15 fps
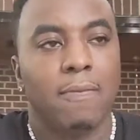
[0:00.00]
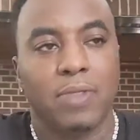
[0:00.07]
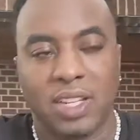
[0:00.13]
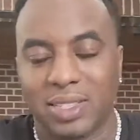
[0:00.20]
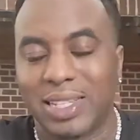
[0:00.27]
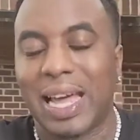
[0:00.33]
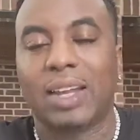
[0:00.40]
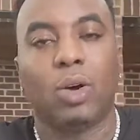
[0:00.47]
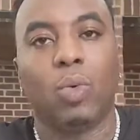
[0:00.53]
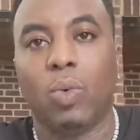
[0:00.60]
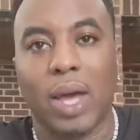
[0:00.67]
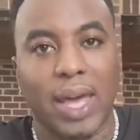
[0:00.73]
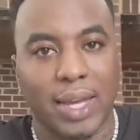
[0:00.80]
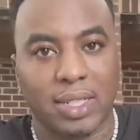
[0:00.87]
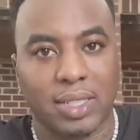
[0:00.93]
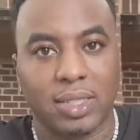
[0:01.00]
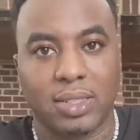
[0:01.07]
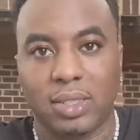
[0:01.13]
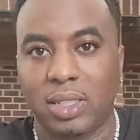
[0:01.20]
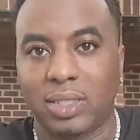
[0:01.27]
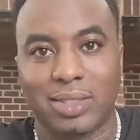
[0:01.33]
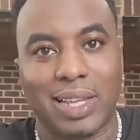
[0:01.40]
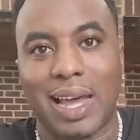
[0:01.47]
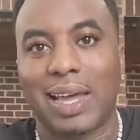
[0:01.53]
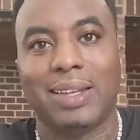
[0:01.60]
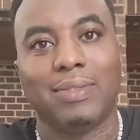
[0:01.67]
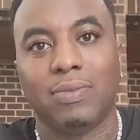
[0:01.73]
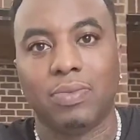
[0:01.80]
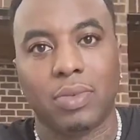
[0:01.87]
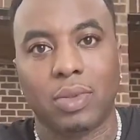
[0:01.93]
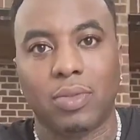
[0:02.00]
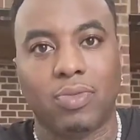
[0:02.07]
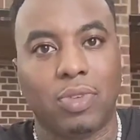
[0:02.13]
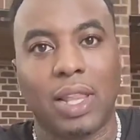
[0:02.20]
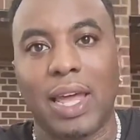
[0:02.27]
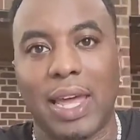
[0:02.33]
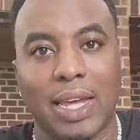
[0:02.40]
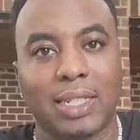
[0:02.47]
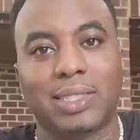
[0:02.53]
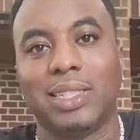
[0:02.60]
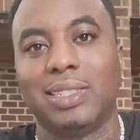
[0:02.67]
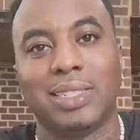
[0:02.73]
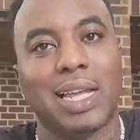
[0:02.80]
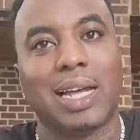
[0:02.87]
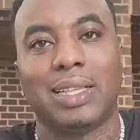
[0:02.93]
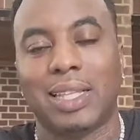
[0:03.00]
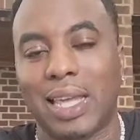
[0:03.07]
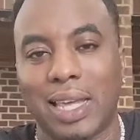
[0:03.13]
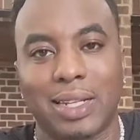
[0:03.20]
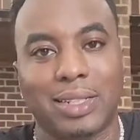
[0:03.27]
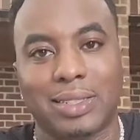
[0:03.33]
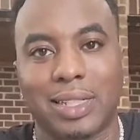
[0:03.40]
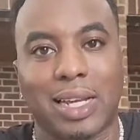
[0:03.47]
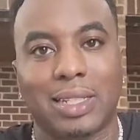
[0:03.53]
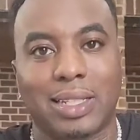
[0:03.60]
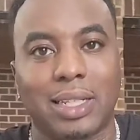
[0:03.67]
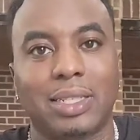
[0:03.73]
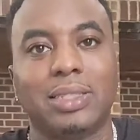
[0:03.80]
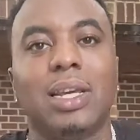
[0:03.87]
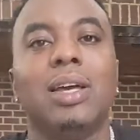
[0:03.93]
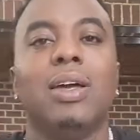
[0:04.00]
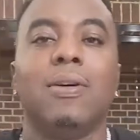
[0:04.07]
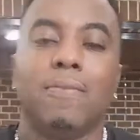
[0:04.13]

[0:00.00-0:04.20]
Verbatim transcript: that's not on wax, that's not flashed, that's not that, It's not this.